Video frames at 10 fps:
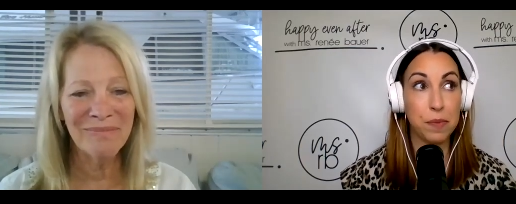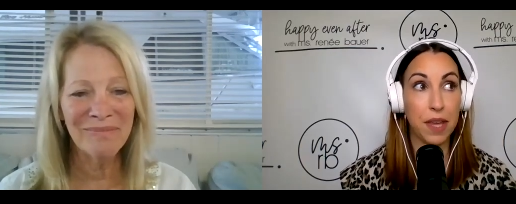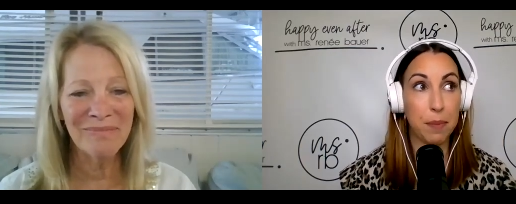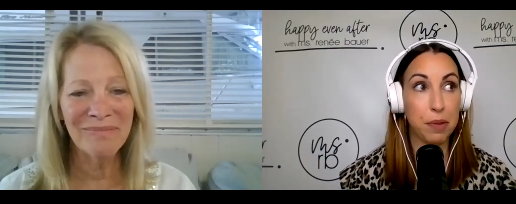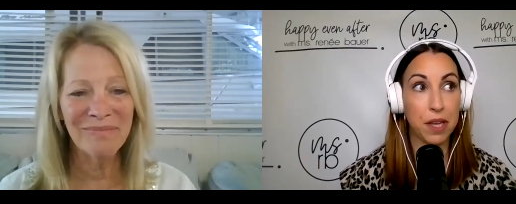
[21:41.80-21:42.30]

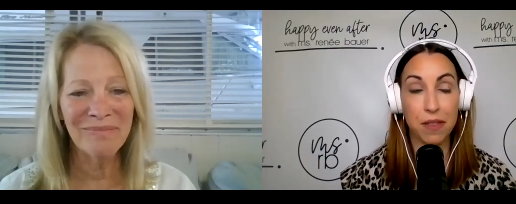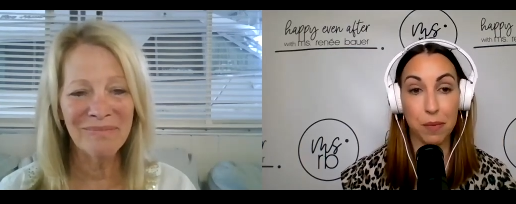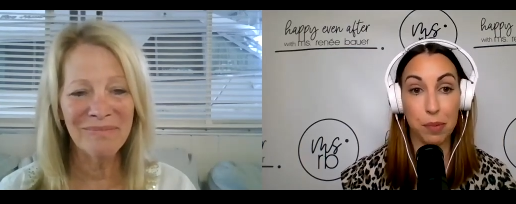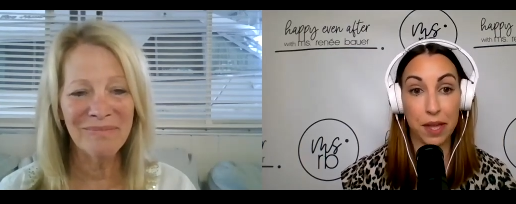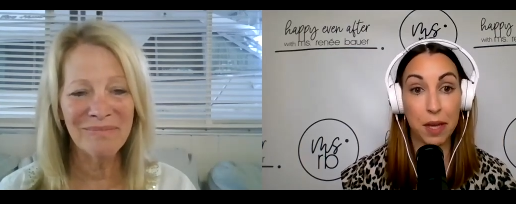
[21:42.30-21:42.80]
Speaker 1: they play
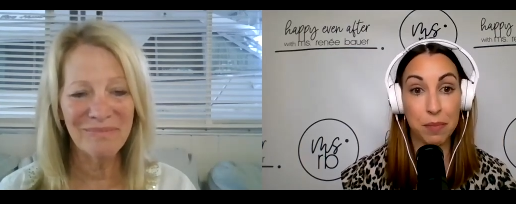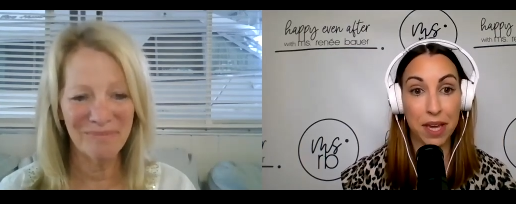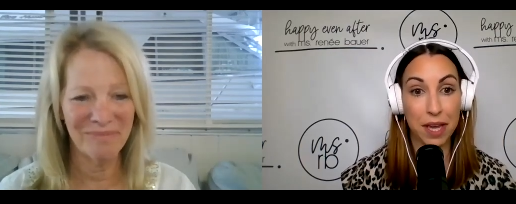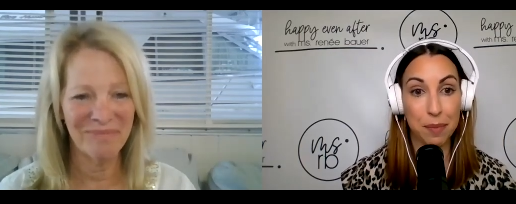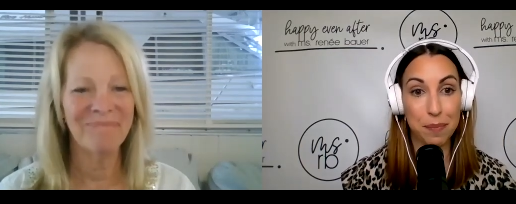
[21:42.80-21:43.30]
the blame
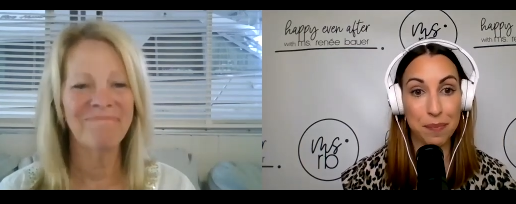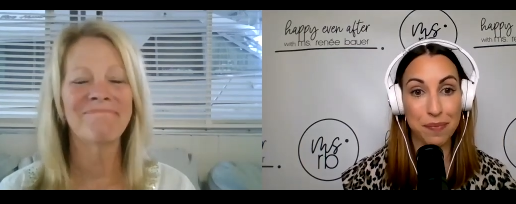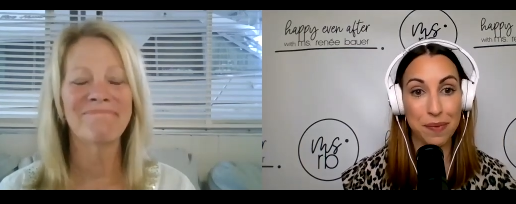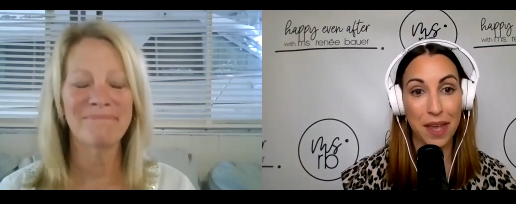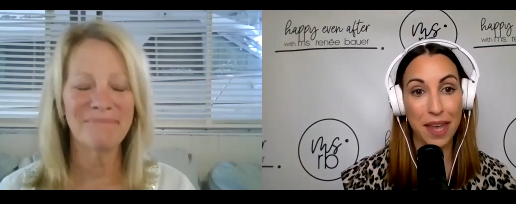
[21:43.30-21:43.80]
game,
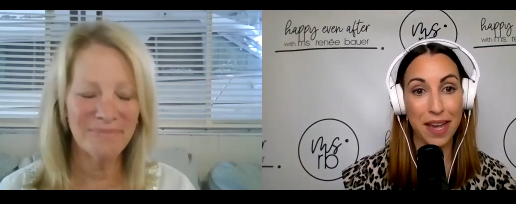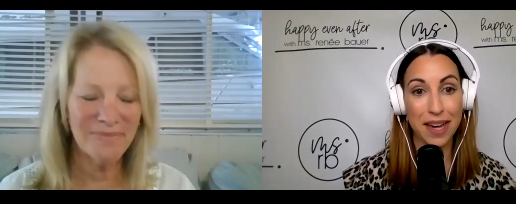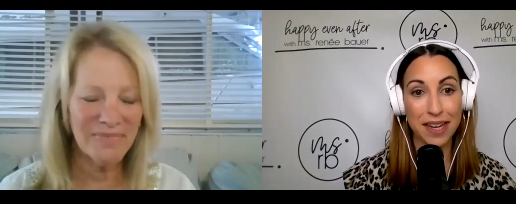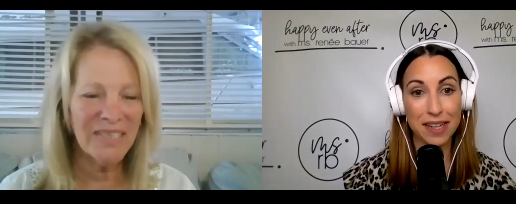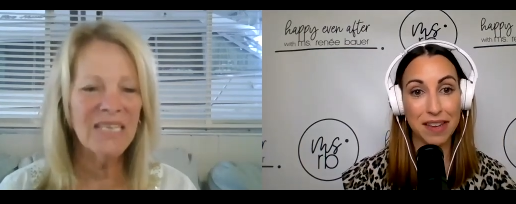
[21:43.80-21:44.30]

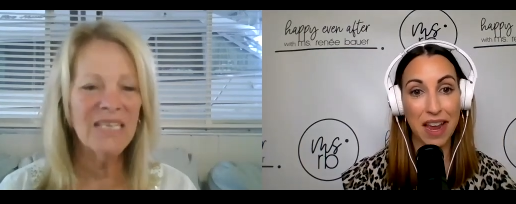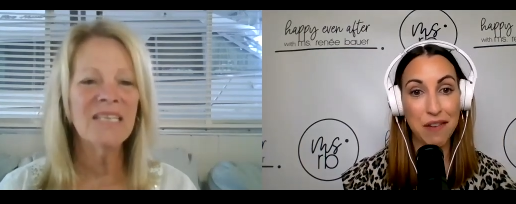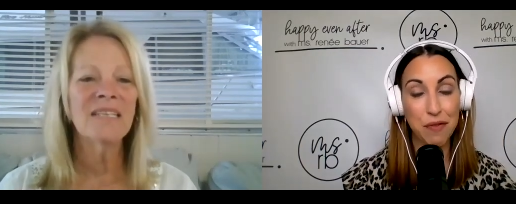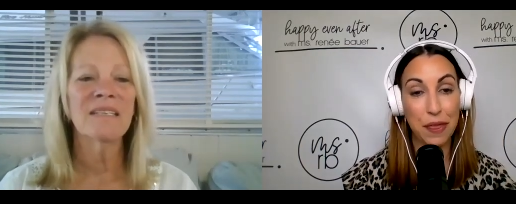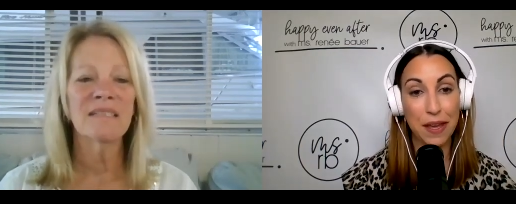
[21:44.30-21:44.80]
and
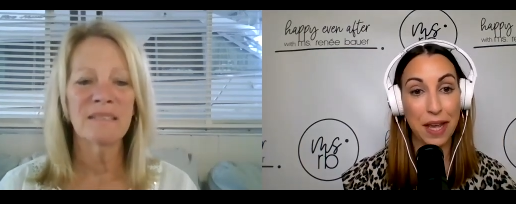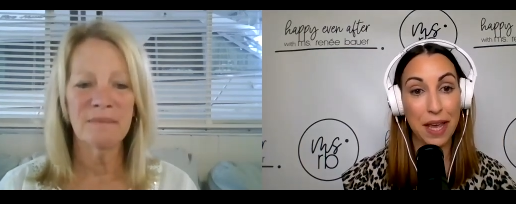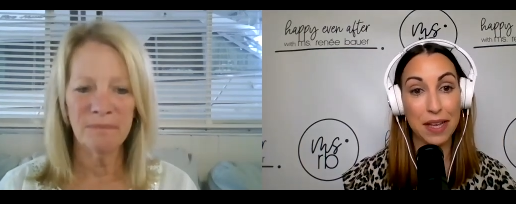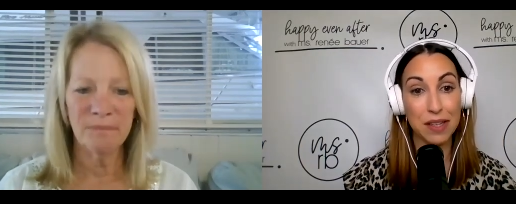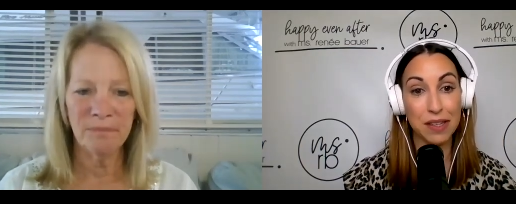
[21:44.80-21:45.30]
everything
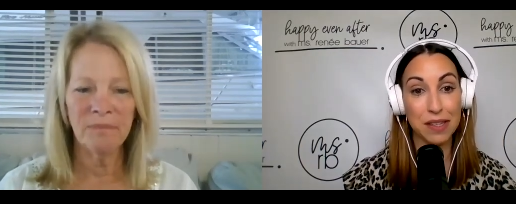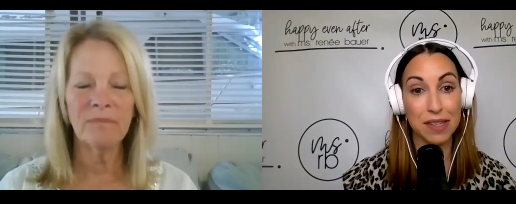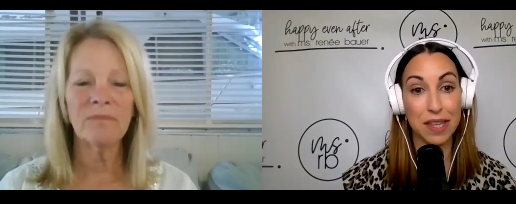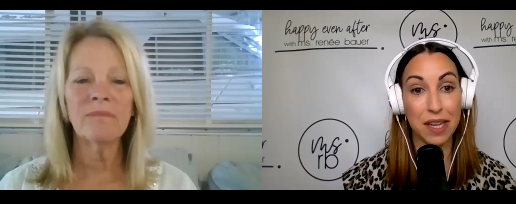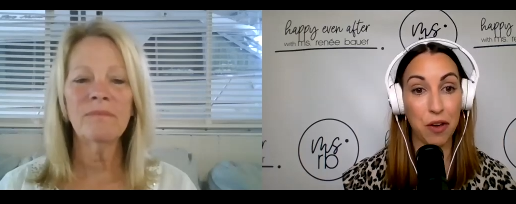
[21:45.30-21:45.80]

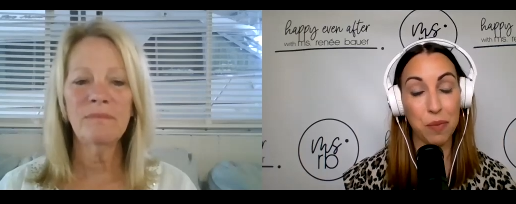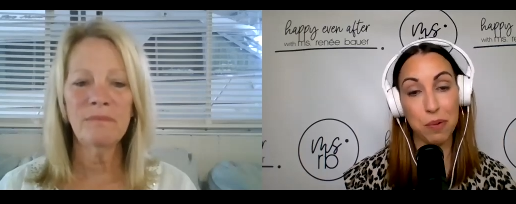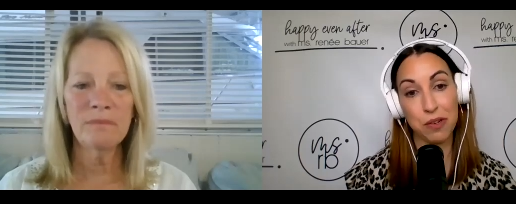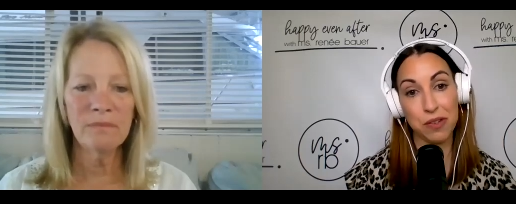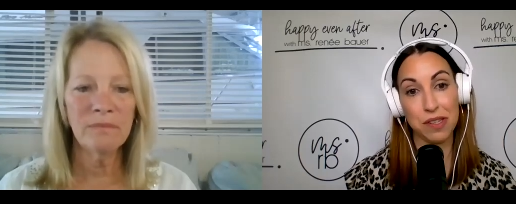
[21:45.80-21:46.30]
is the other
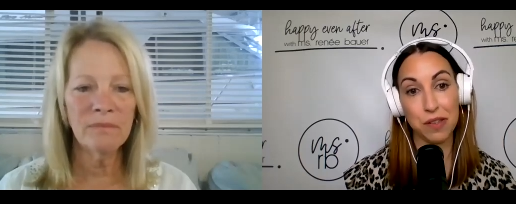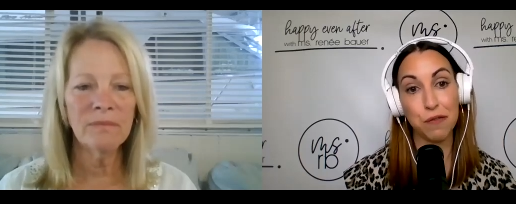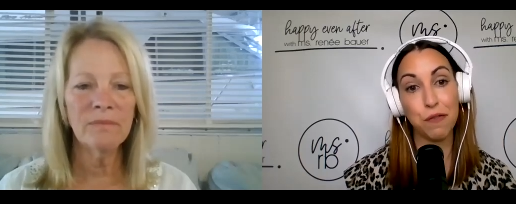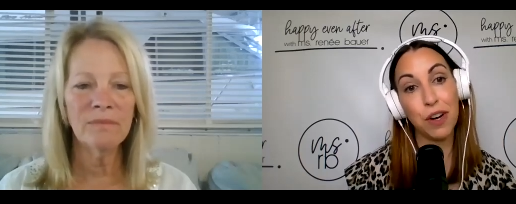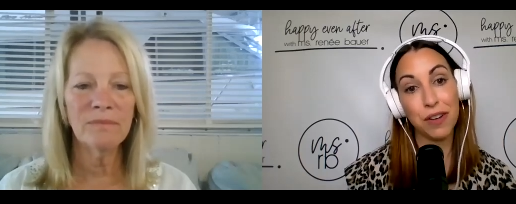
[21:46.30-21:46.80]

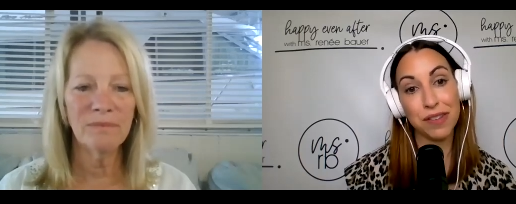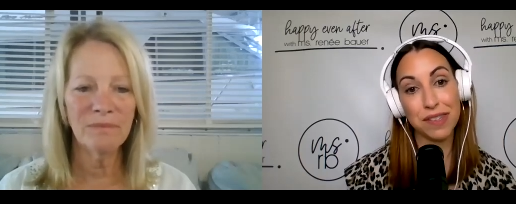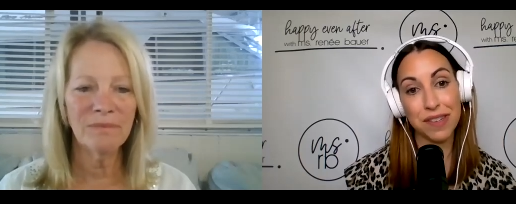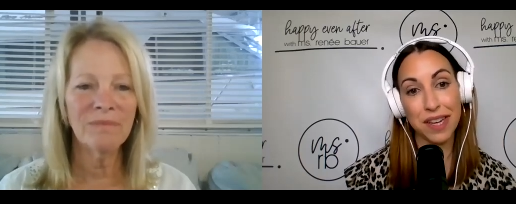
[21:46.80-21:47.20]
person's fault.